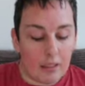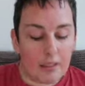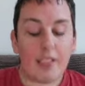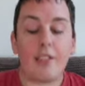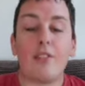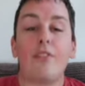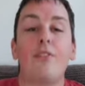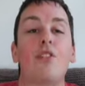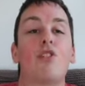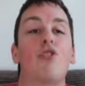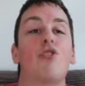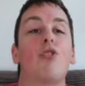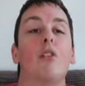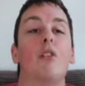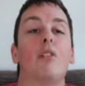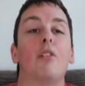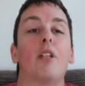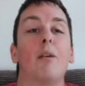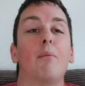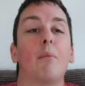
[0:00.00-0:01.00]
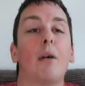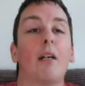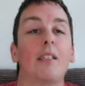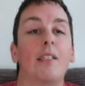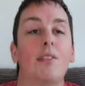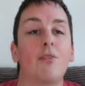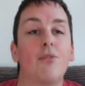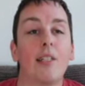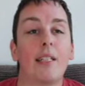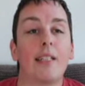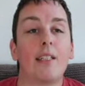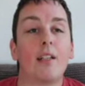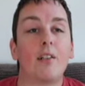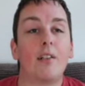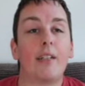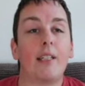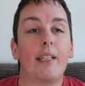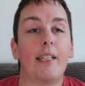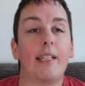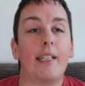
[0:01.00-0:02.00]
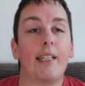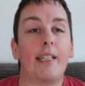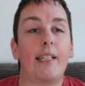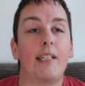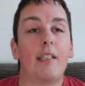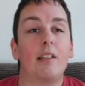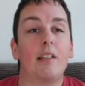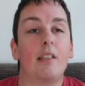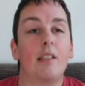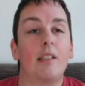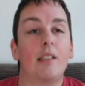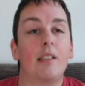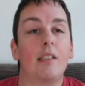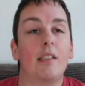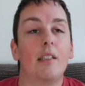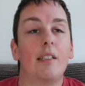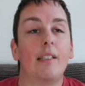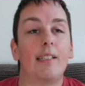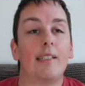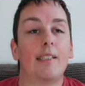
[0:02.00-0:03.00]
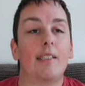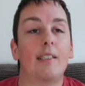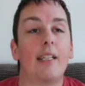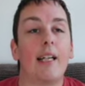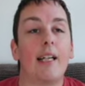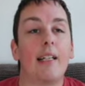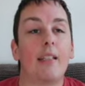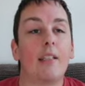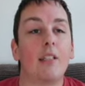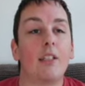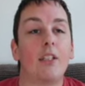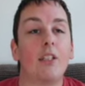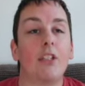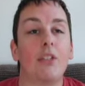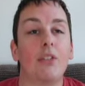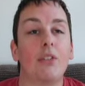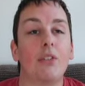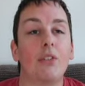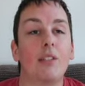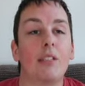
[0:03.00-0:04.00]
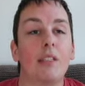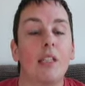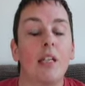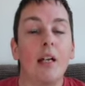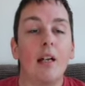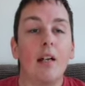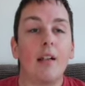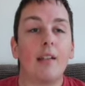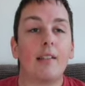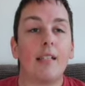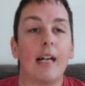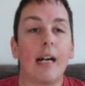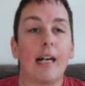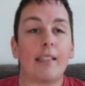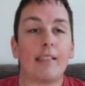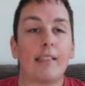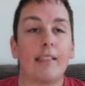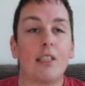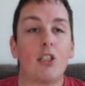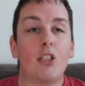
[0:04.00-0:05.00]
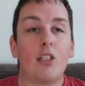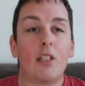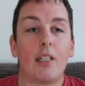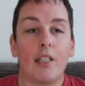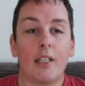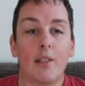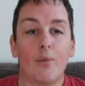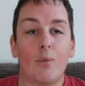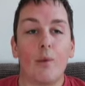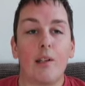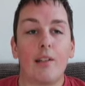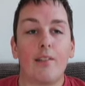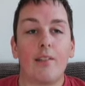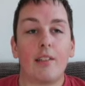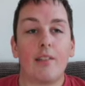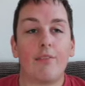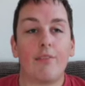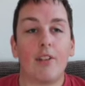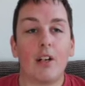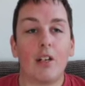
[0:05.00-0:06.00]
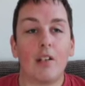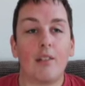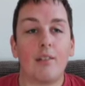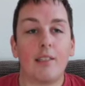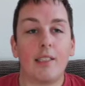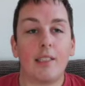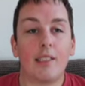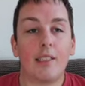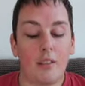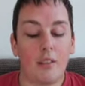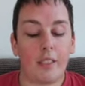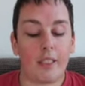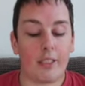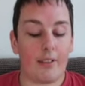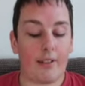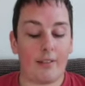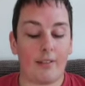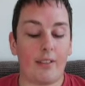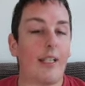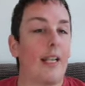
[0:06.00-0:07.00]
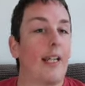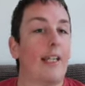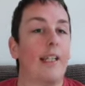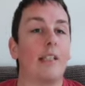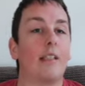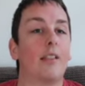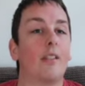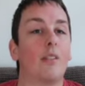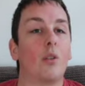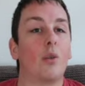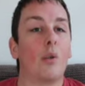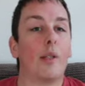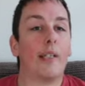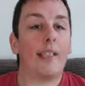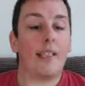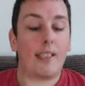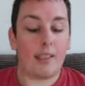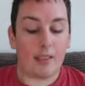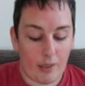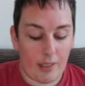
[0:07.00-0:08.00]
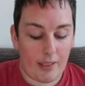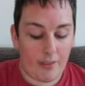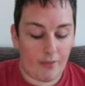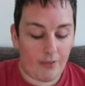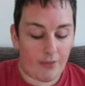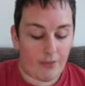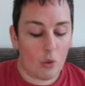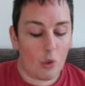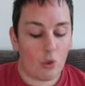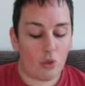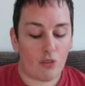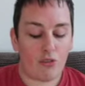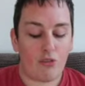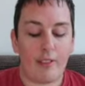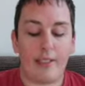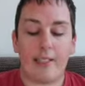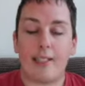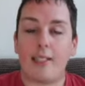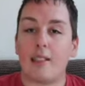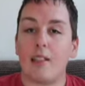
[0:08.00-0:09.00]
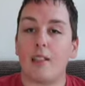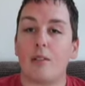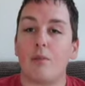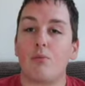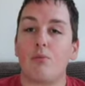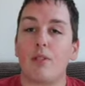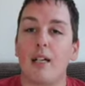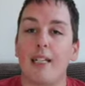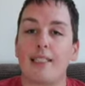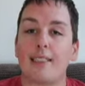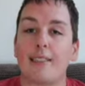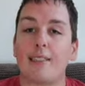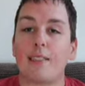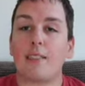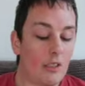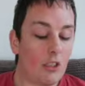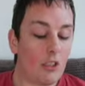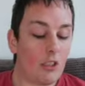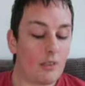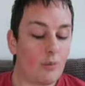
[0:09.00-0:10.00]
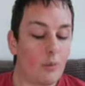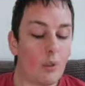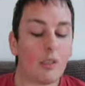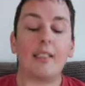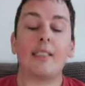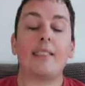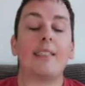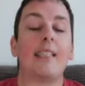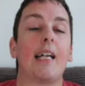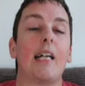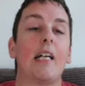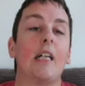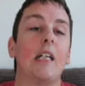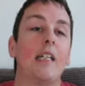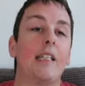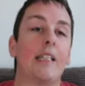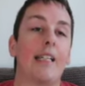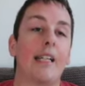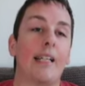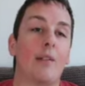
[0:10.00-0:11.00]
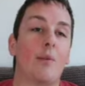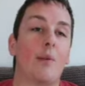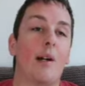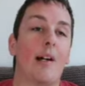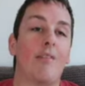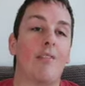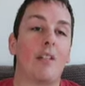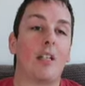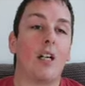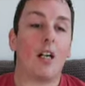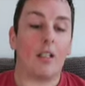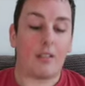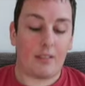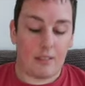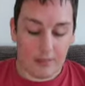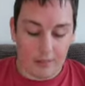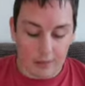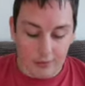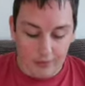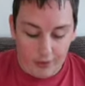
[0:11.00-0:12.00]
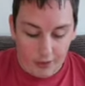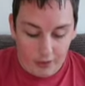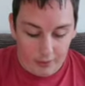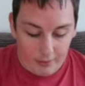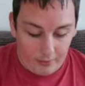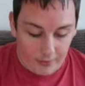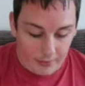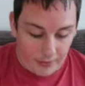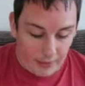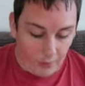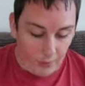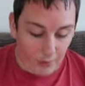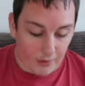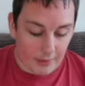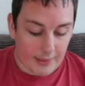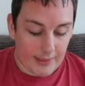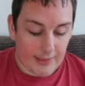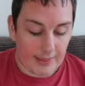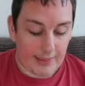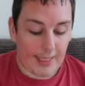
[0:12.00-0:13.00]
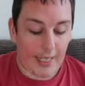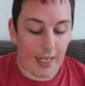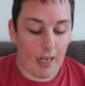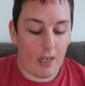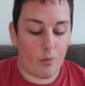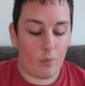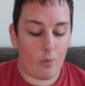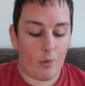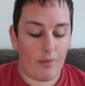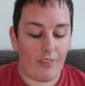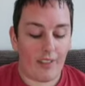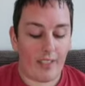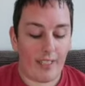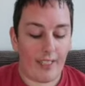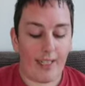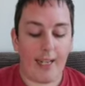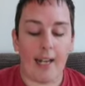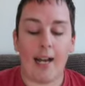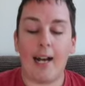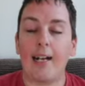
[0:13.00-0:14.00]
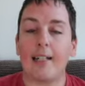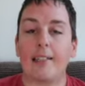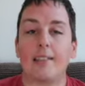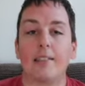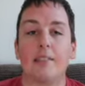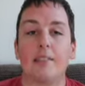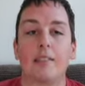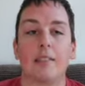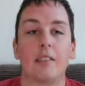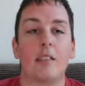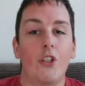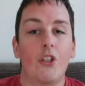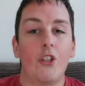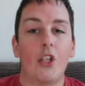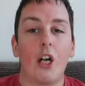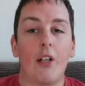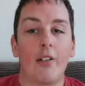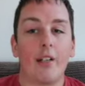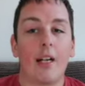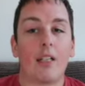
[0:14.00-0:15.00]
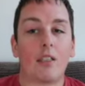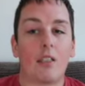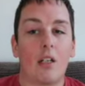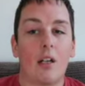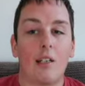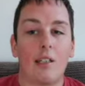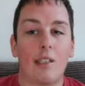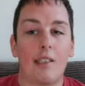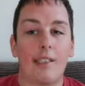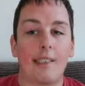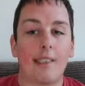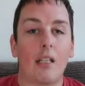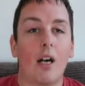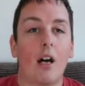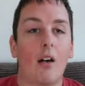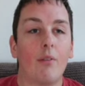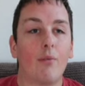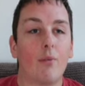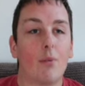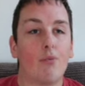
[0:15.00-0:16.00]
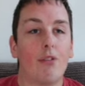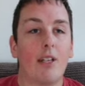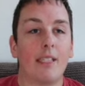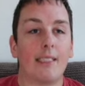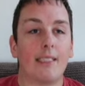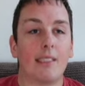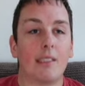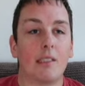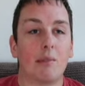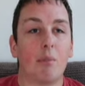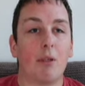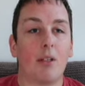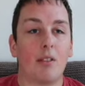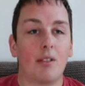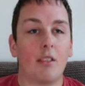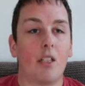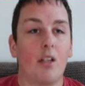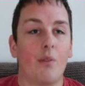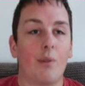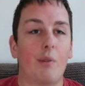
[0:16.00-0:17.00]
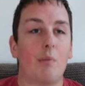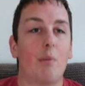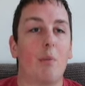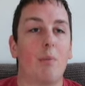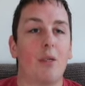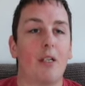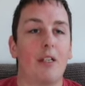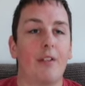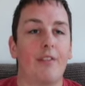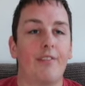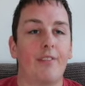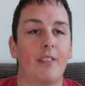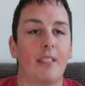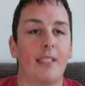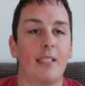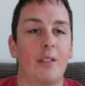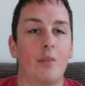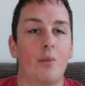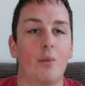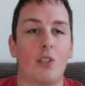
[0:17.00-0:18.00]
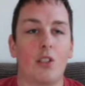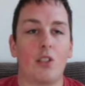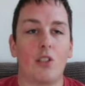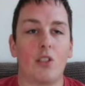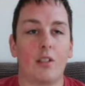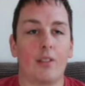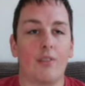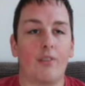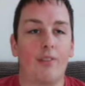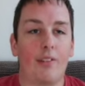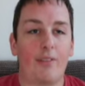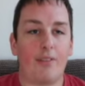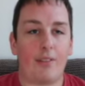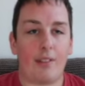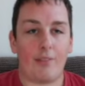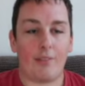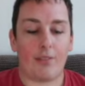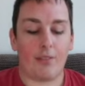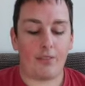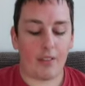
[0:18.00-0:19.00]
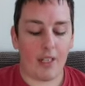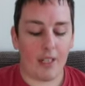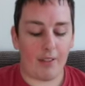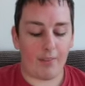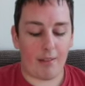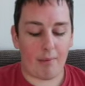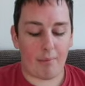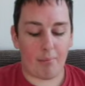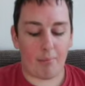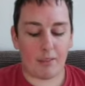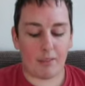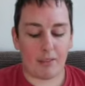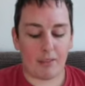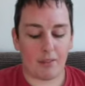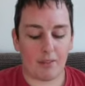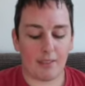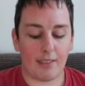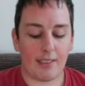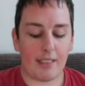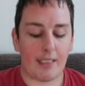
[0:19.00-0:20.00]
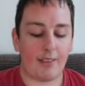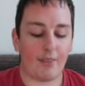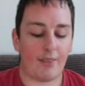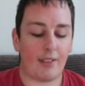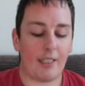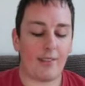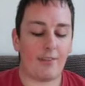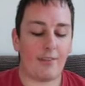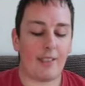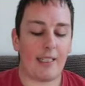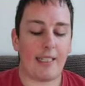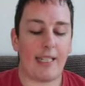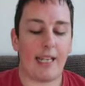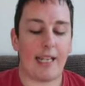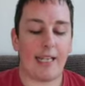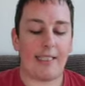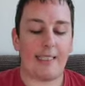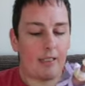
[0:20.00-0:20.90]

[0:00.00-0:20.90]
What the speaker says: I don't know if it's true or not, but I did read on the internet, the news, that this year with the virus you're going to have to get in quick with ordering presents. And I wanted to get early anyway, regardless of the virus. I wanted to get on with it and know that I've got at least half my presents by the time it's my birthday, which is on the 15th of November. So I was sick of leaving it late.